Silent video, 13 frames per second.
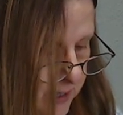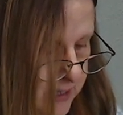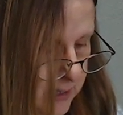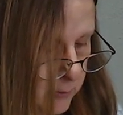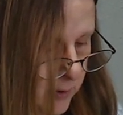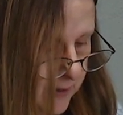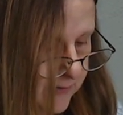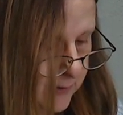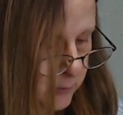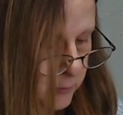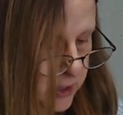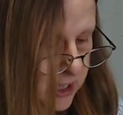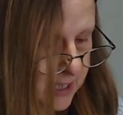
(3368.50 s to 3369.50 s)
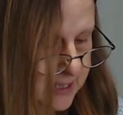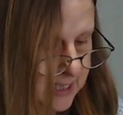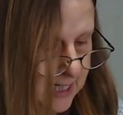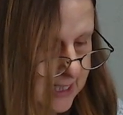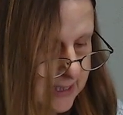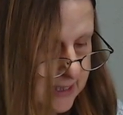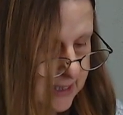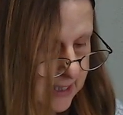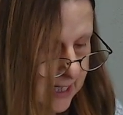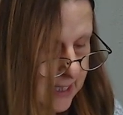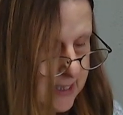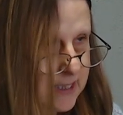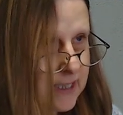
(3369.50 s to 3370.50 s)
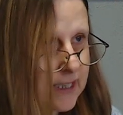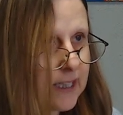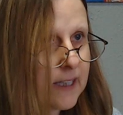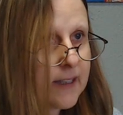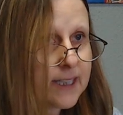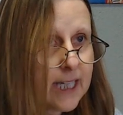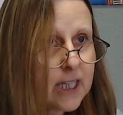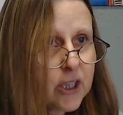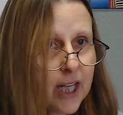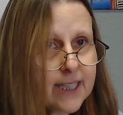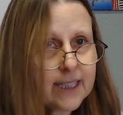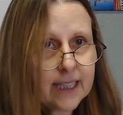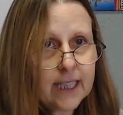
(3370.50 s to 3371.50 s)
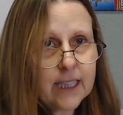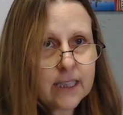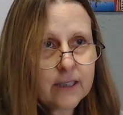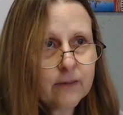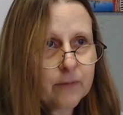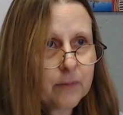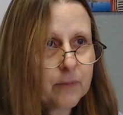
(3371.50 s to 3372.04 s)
is the one that which unties the knot. This angel has the keys of